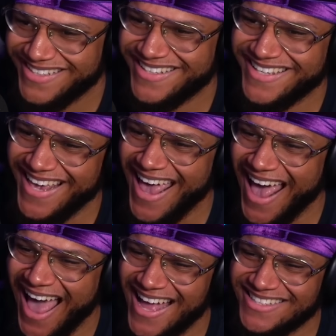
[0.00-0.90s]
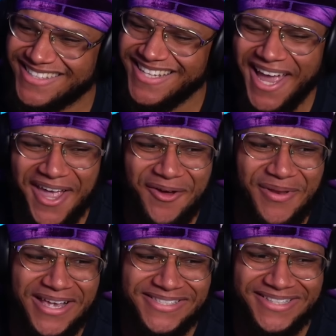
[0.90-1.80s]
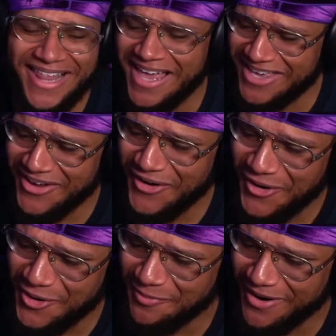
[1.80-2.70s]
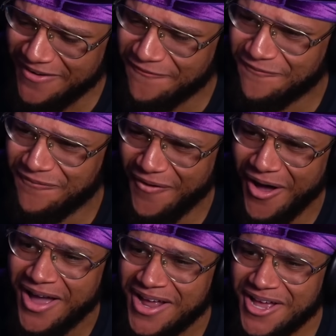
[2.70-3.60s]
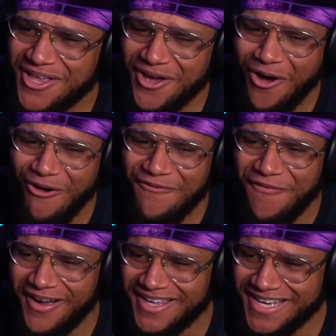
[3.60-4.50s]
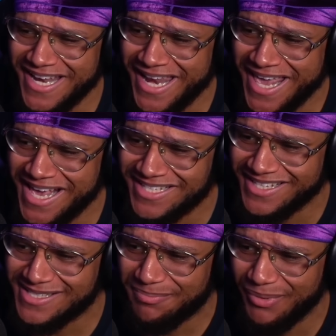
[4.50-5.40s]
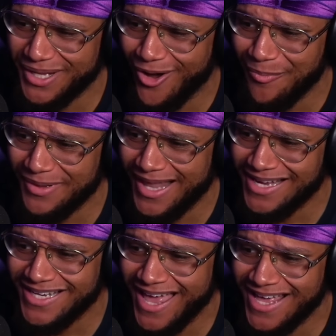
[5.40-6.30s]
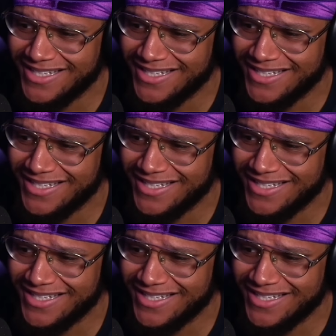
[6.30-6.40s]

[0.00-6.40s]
God damn, that shit like it hurt, bro. Your whole fucking knee just split open like that.